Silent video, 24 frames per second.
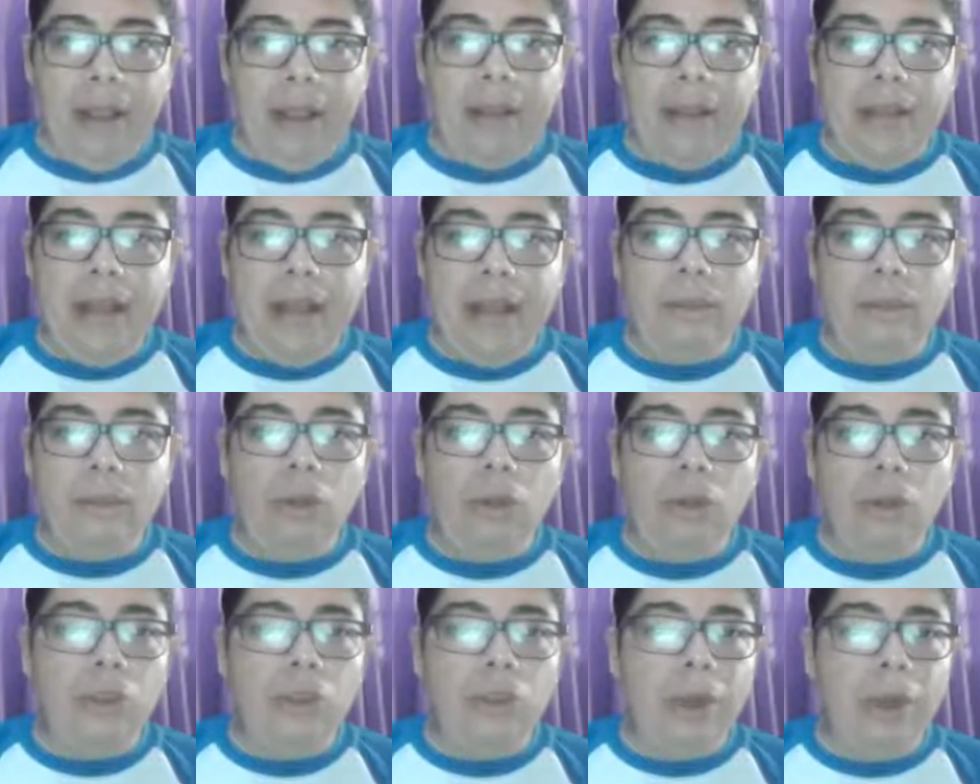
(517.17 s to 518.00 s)
And
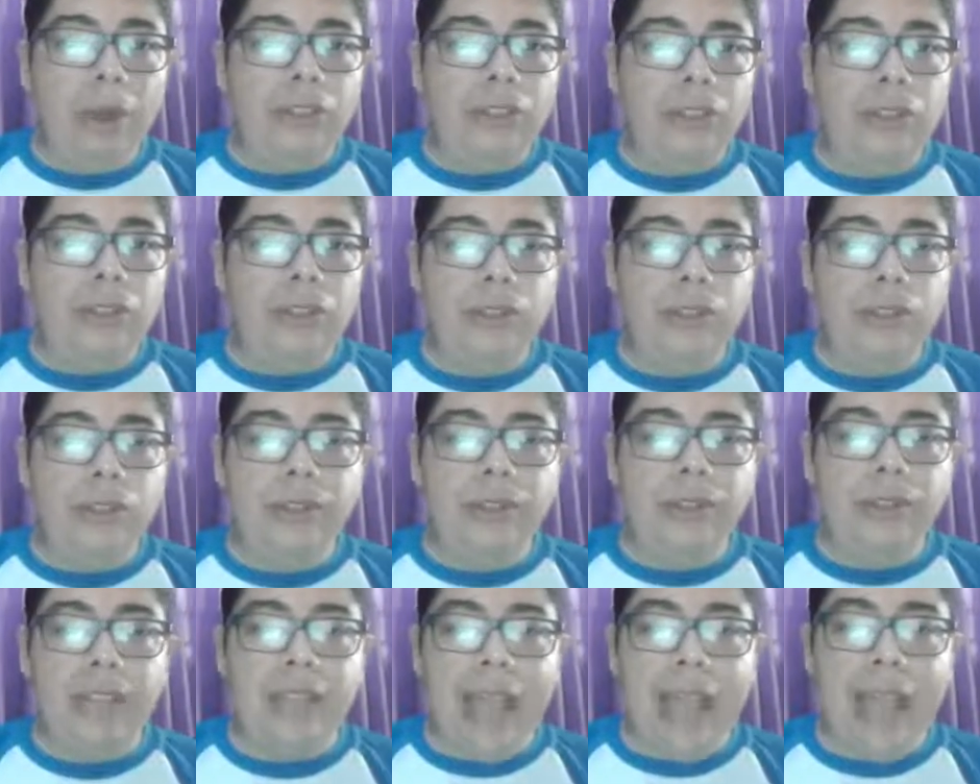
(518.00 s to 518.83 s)
I'm not going to
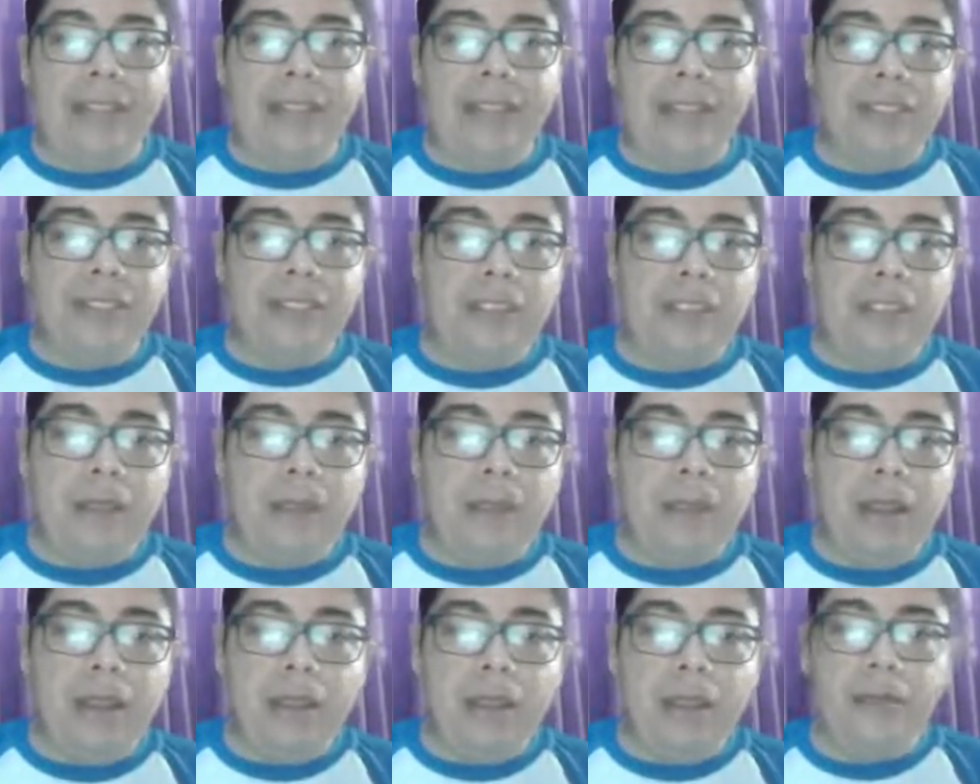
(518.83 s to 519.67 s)
use the
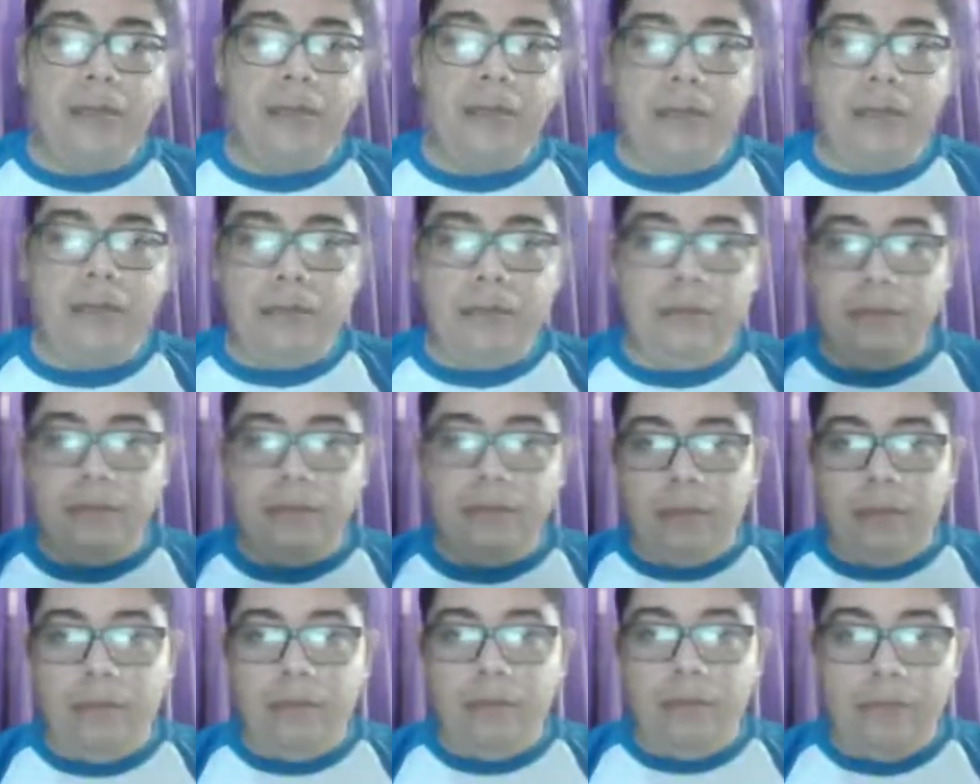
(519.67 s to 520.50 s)
HTTP
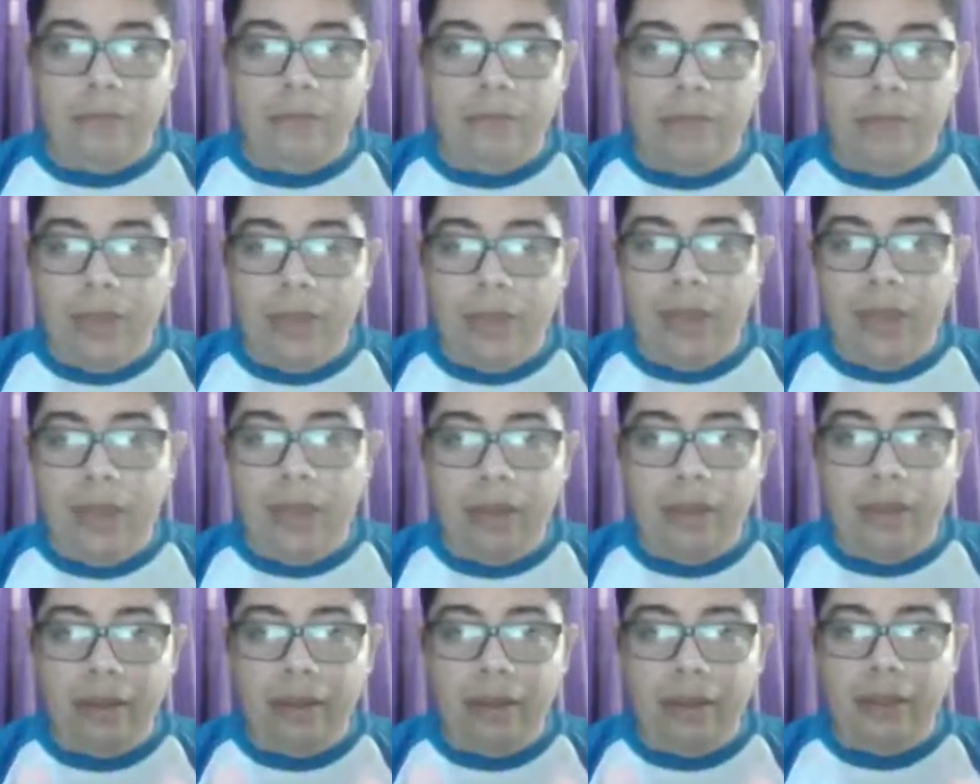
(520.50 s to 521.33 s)

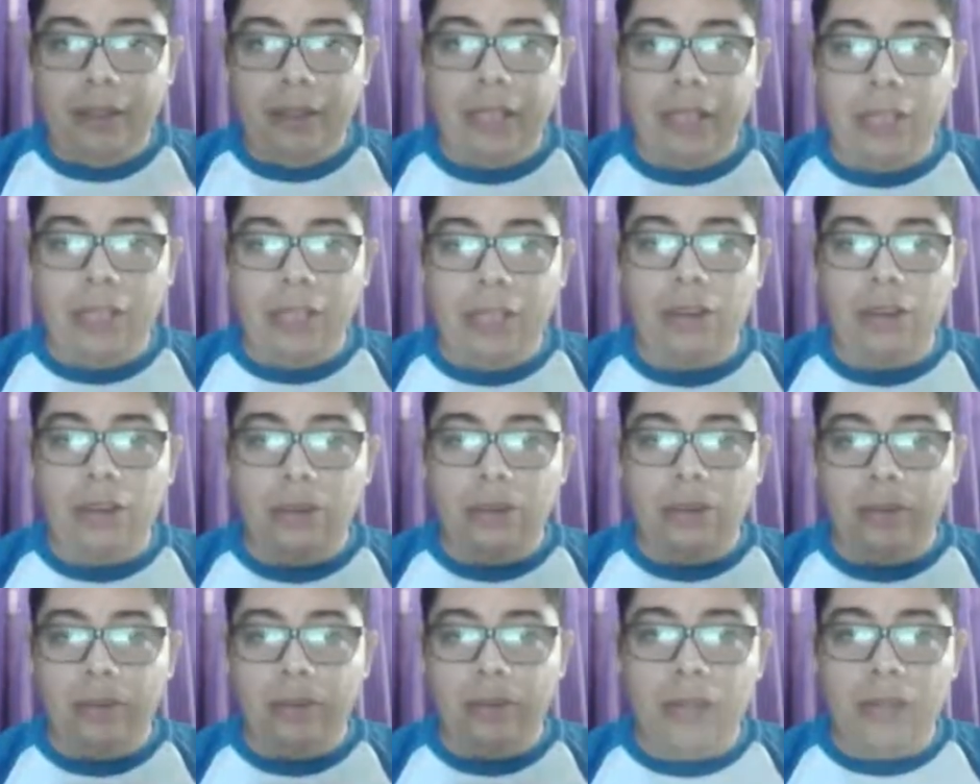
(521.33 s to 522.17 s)
thing in
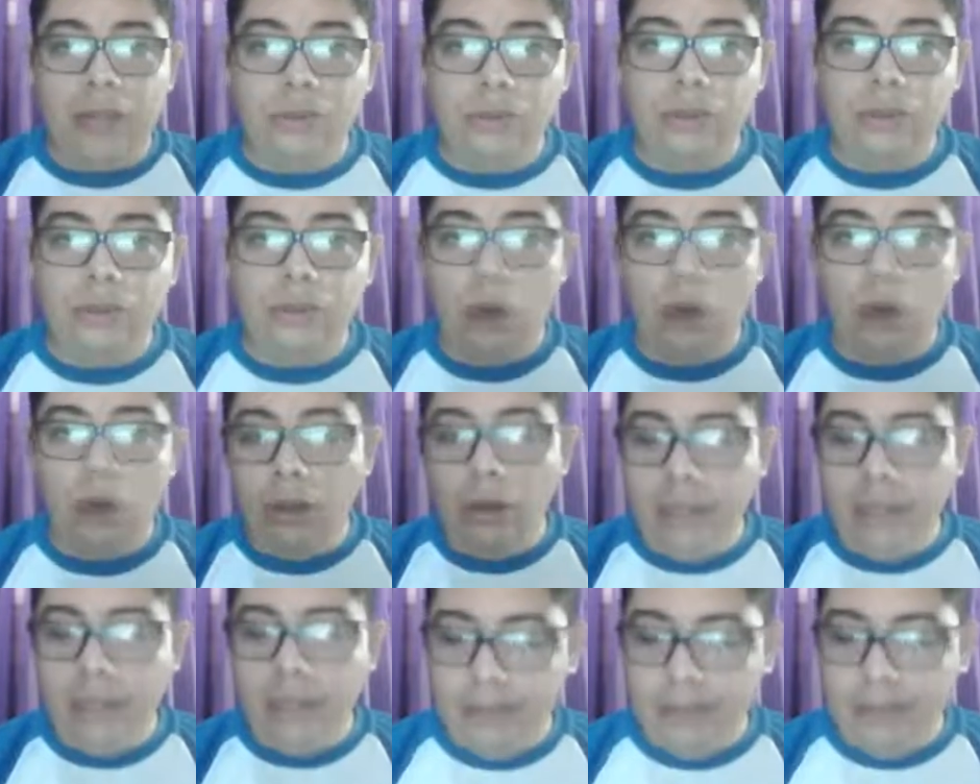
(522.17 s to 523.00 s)
here. I just
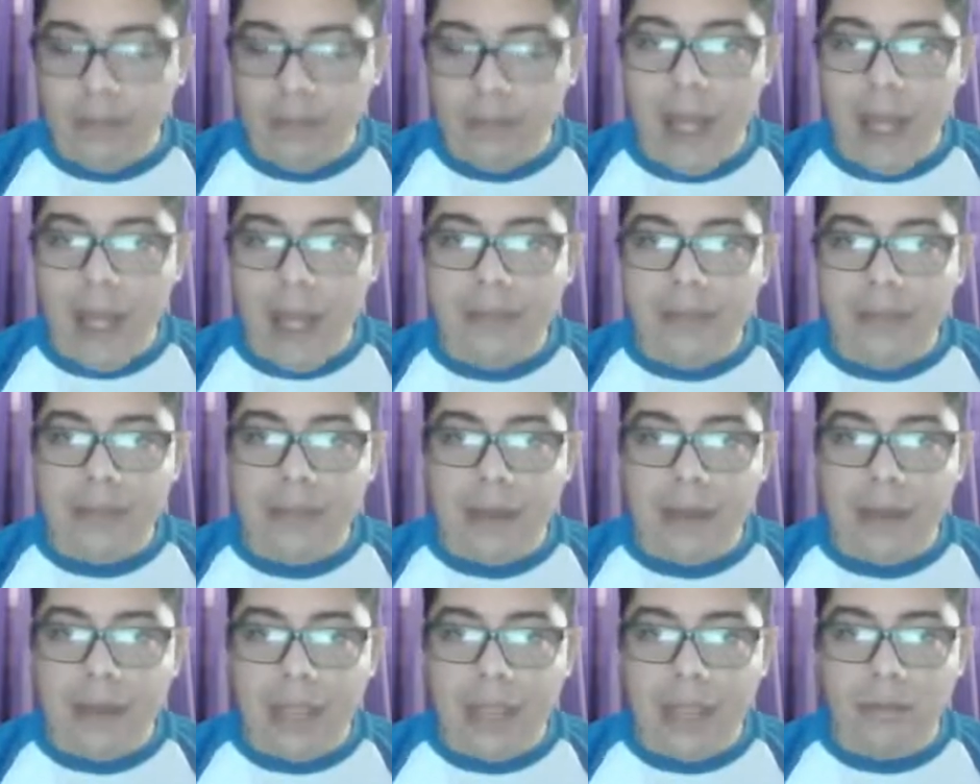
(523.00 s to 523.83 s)
only add
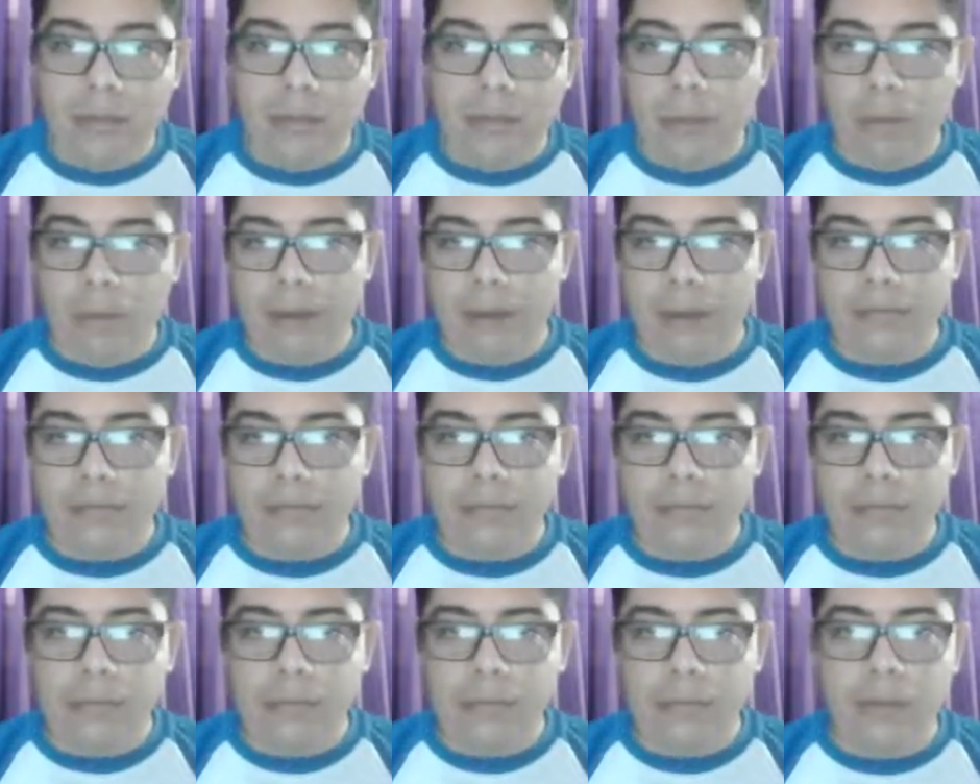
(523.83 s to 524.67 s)
the naked domain.
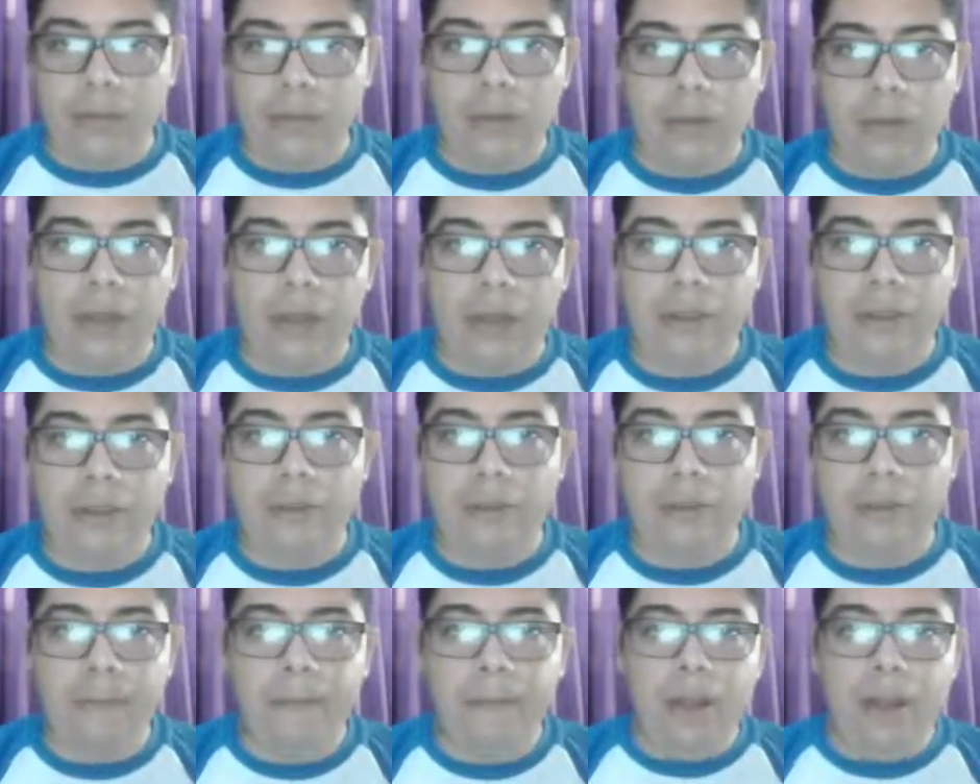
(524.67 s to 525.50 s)
That's all I will add
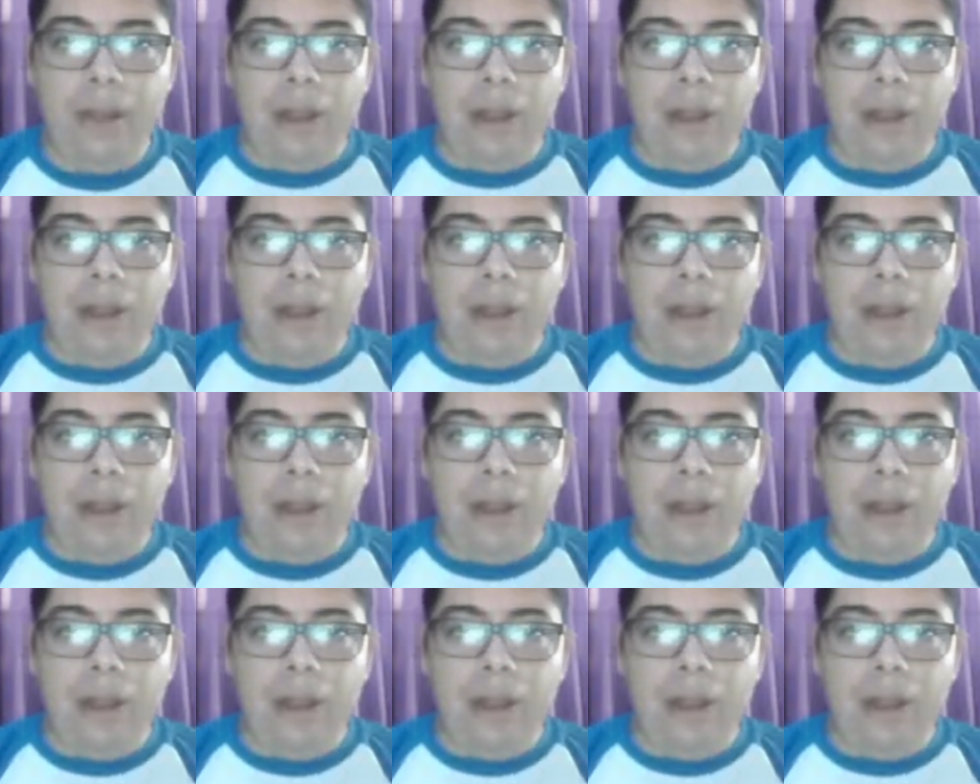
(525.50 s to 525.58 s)
here.